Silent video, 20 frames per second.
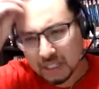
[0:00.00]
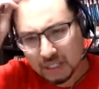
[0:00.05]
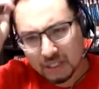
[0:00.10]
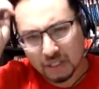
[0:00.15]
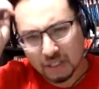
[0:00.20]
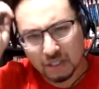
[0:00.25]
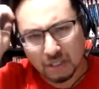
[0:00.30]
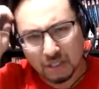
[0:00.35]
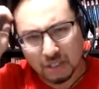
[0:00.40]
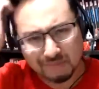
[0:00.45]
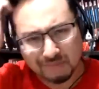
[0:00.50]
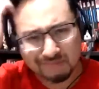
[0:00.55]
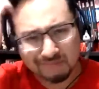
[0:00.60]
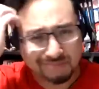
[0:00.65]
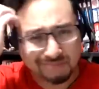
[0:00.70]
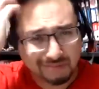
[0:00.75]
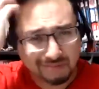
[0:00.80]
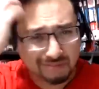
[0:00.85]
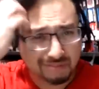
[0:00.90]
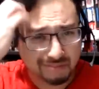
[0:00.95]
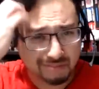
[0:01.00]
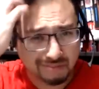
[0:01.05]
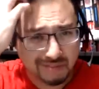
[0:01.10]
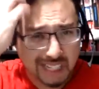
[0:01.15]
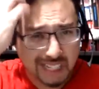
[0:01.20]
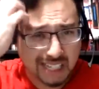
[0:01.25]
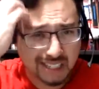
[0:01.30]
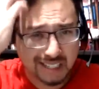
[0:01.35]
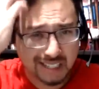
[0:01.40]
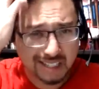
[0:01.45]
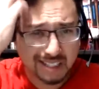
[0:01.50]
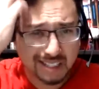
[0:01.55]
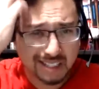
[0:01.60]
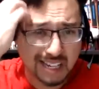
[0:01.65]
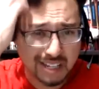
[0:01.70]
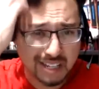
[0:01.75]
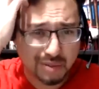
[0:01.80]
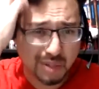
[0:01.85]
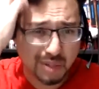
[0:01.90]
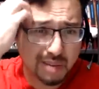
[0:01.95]
So that's
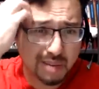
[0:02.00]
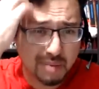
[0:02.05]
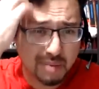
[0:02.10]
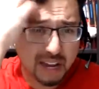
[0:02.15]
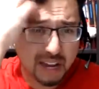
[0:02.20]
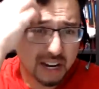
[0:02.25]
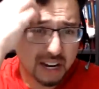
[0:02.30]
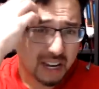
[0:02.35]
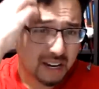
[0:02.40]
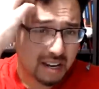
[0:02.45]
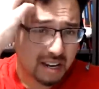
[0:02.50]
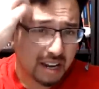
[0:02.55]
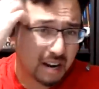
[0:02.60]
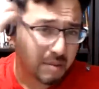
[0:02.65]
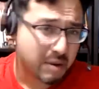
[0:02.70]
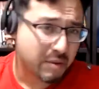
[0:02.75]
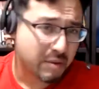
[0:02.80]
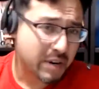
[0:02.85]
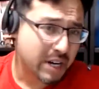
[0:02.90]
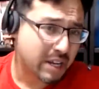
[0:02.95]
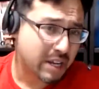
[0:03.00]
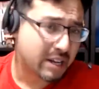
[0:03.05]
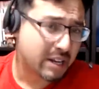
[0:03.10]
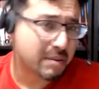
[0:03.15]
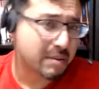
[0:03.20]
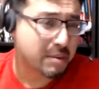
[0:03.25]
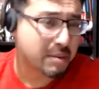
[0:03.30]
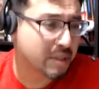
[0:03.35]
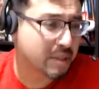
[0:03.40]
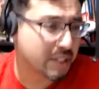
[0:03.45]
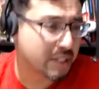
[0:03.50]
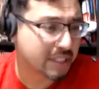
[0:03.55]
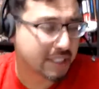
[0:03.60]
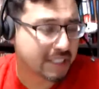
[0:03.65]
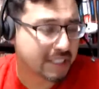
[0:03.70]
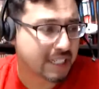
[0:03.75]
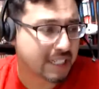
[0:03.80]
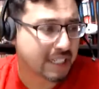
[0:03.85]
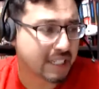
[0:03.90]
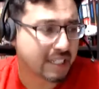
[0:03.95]
that's really about it. Then I've been reading comic books
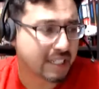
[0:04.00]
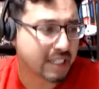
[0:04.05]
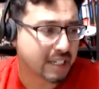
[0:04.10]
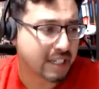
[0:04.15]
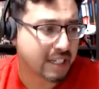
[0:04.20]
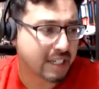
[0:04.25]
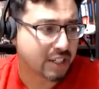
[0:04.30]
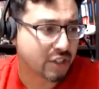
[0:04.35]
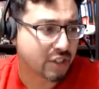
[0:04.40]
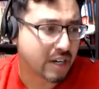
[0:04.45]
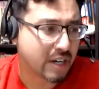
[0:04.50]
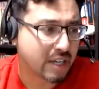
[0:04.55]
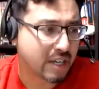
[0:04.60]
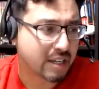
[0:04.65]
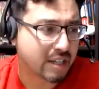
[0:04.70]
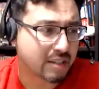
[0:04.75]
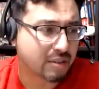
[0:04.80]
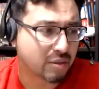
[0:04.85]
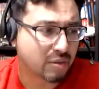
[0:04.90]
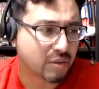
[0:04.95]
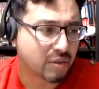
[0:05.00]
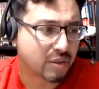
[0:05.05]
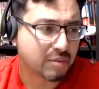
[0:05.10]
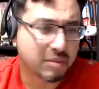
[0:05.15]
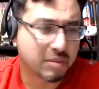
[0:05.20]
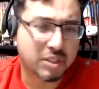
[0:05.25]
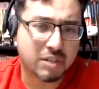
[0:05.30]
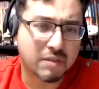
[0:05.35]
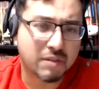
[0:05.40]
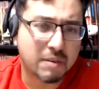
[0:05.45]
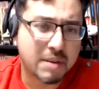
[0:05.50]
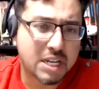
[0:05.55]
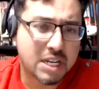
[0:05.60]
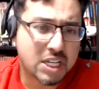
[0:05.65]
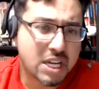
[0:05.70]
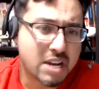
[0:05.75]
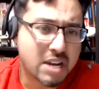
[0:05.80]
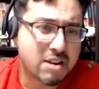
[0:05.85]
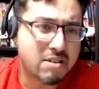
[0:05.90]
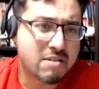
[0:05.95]
and trying to do some stuff on my
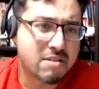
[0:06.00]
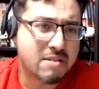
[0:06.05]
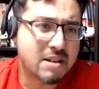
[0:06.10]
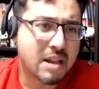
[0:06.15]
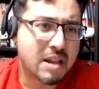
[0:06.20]
channel.